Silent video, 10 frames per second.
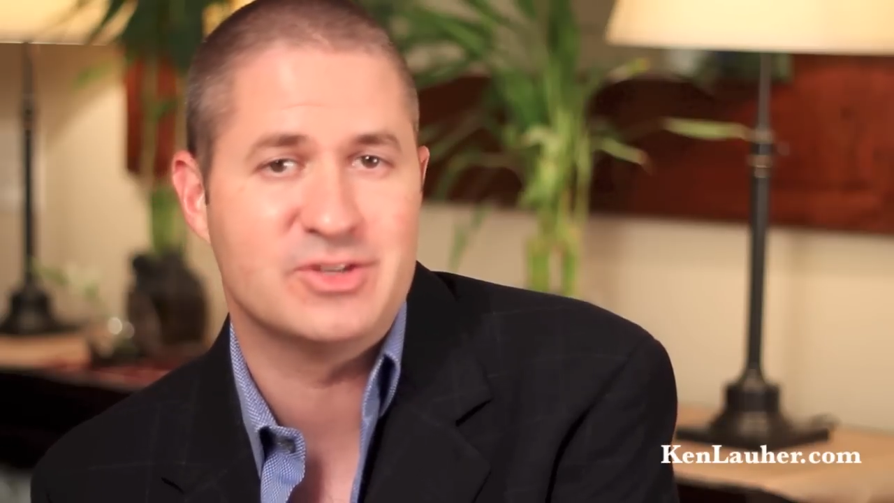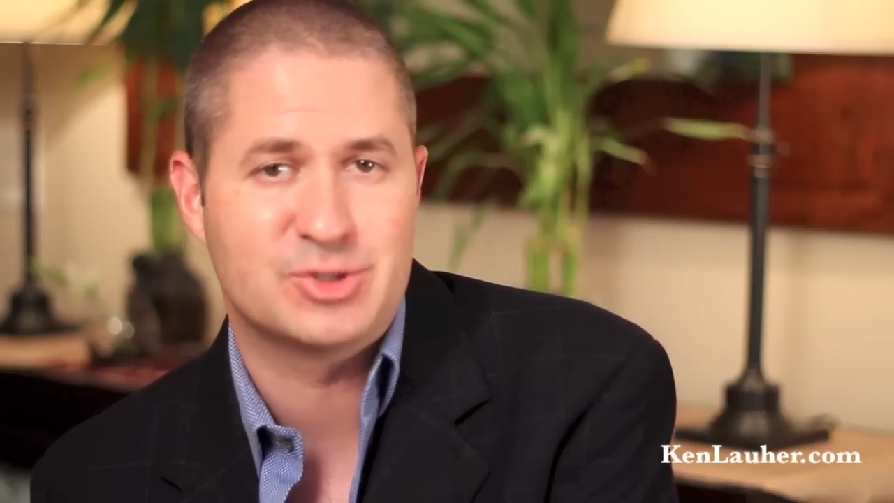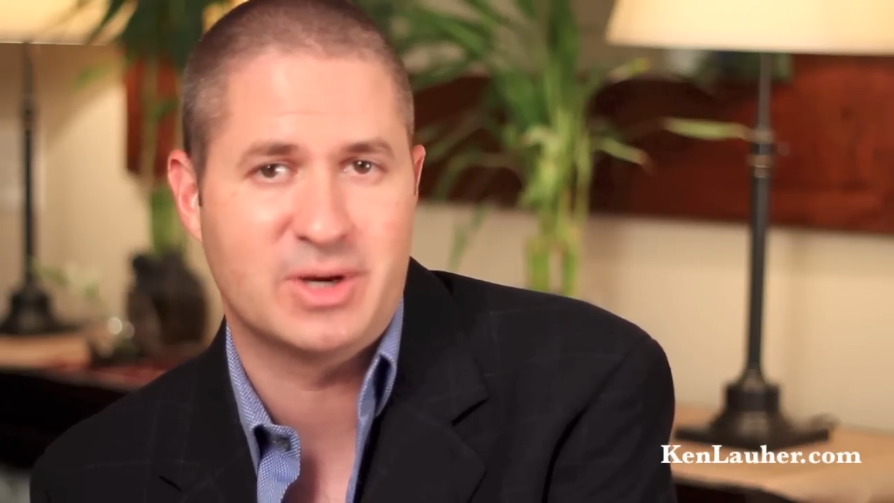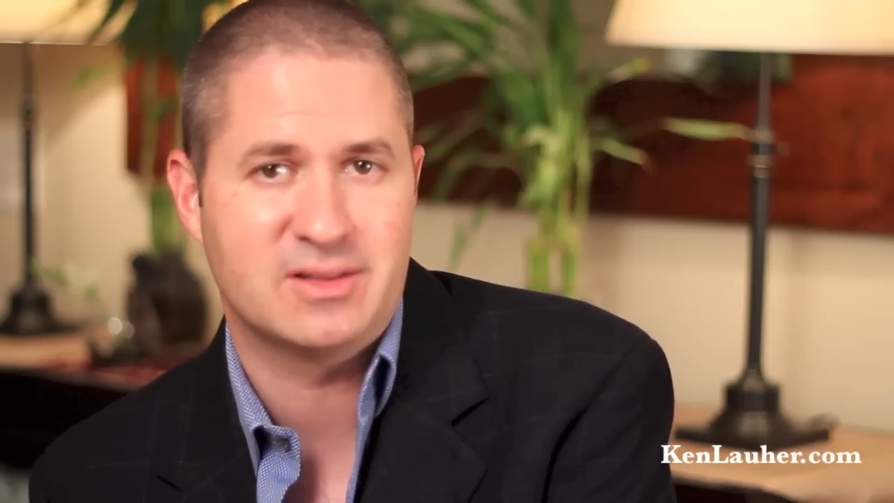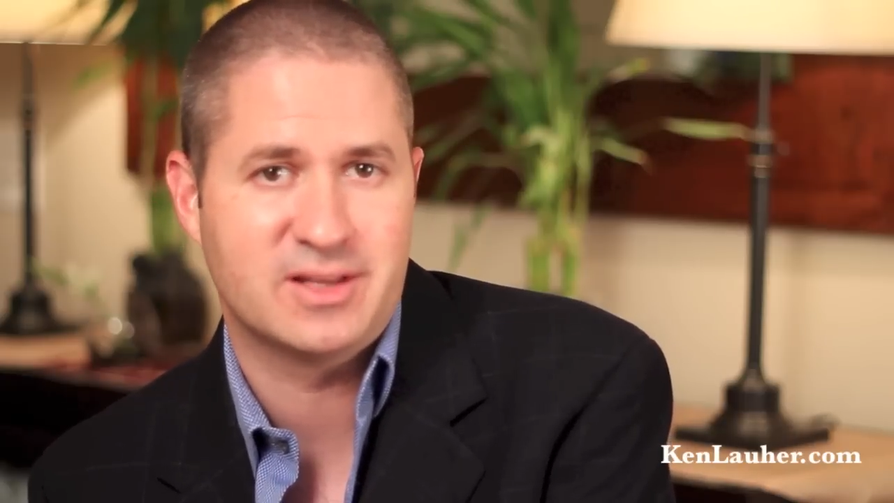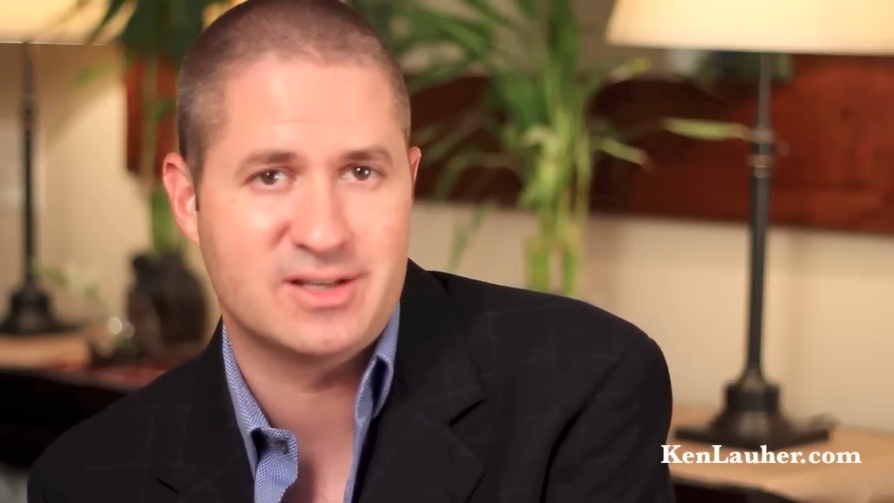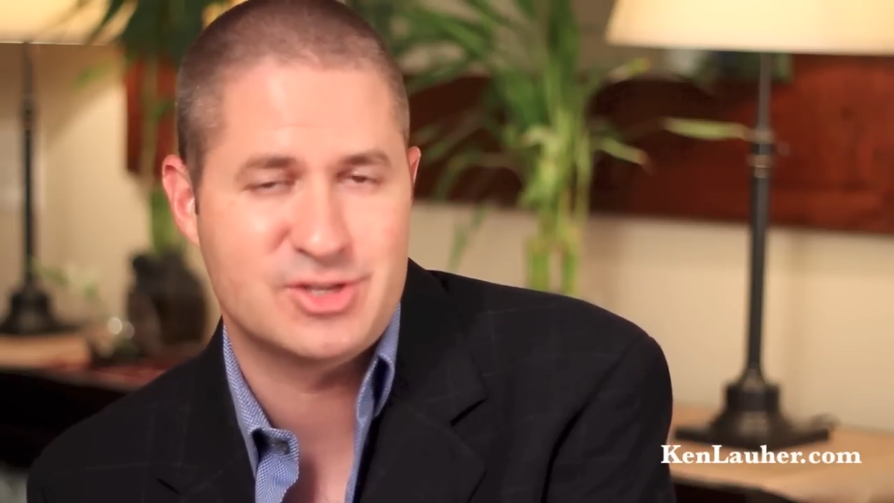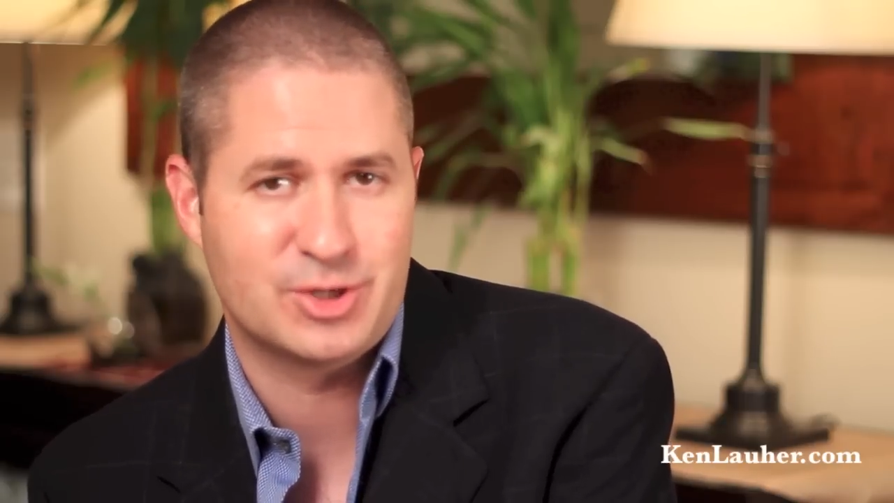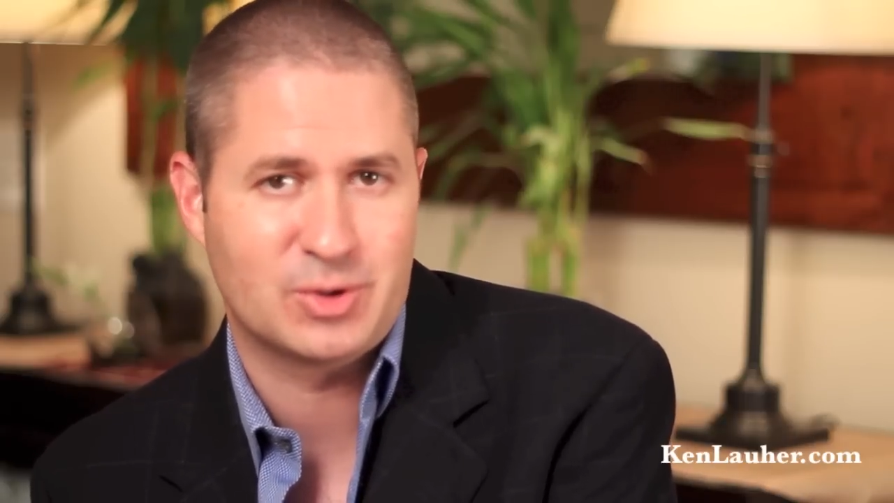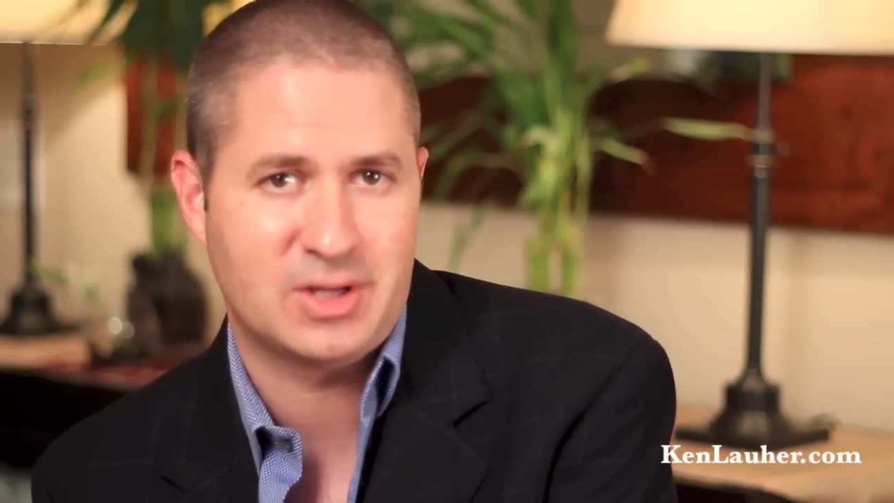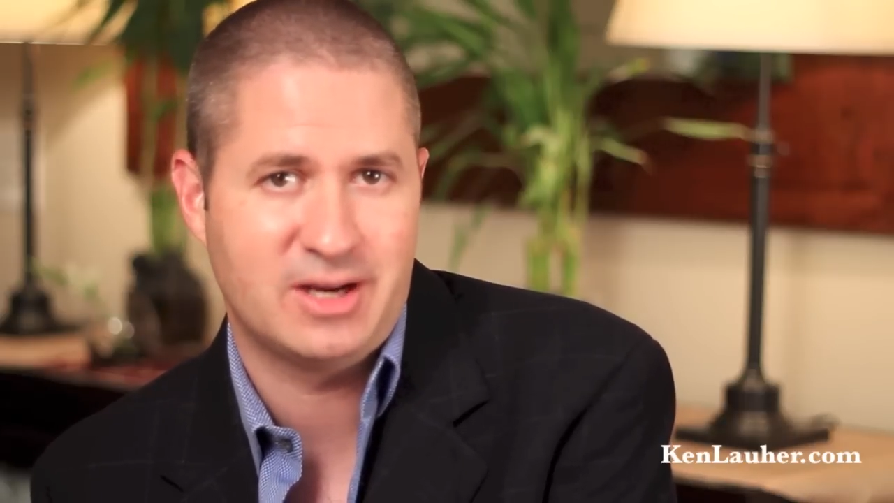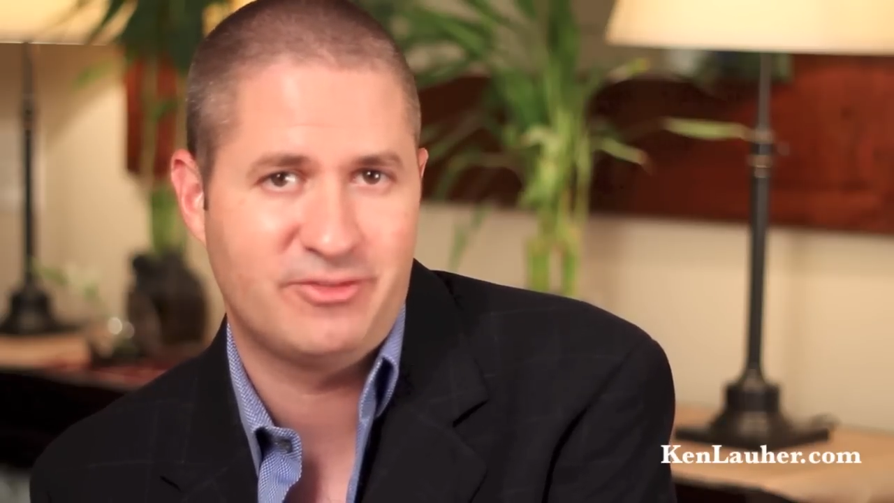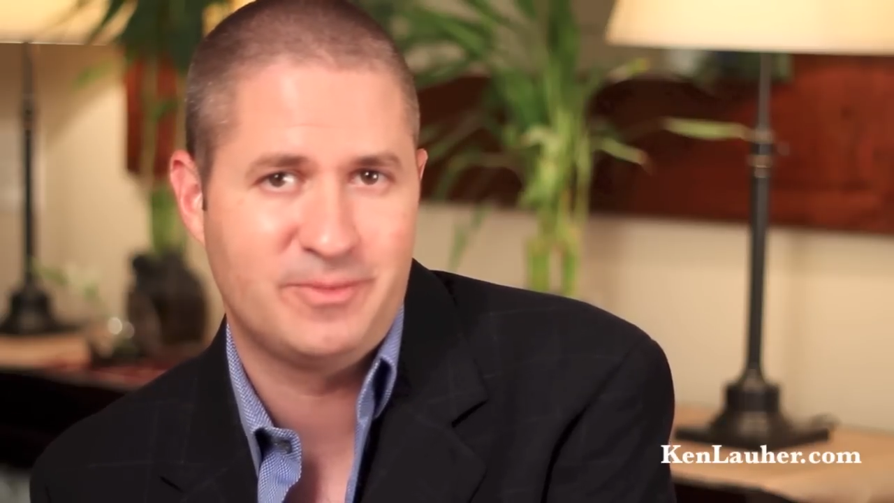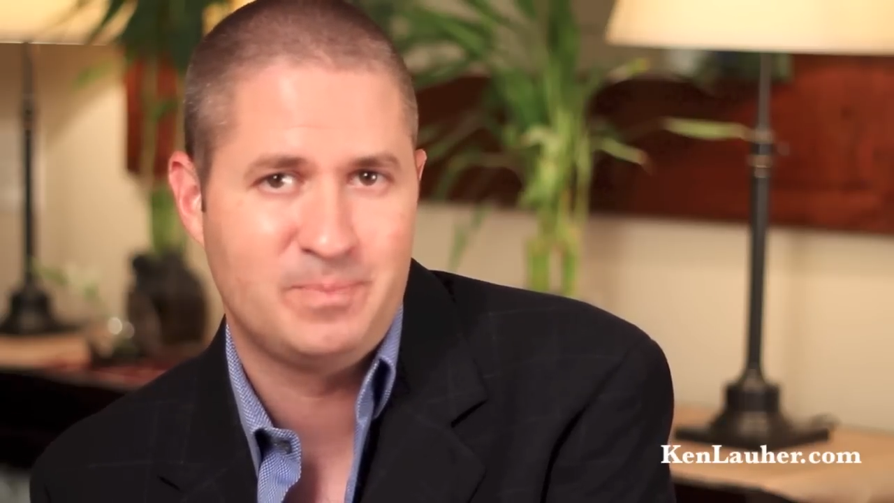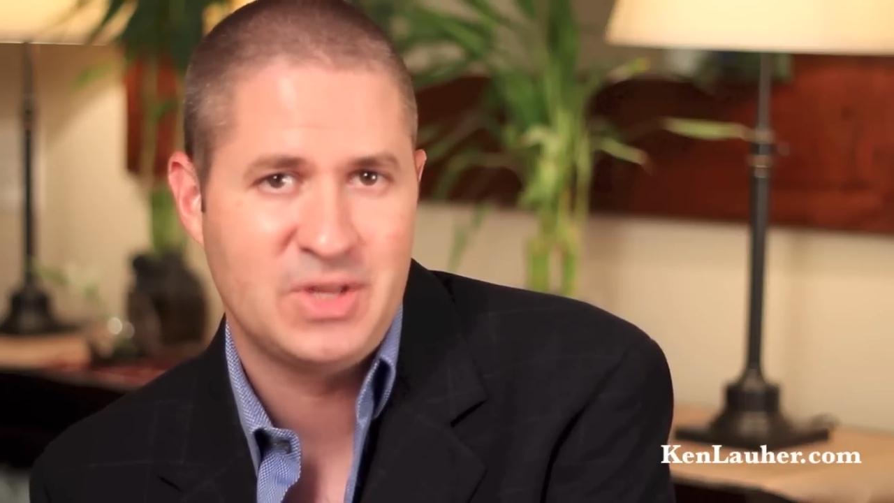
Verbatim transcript: these great things in her life.